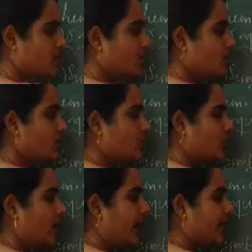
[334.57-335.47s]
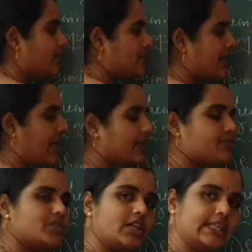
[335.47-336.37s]
So 2 hydrogen
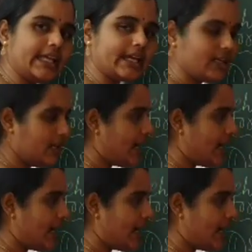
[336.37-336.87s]
atoms are there.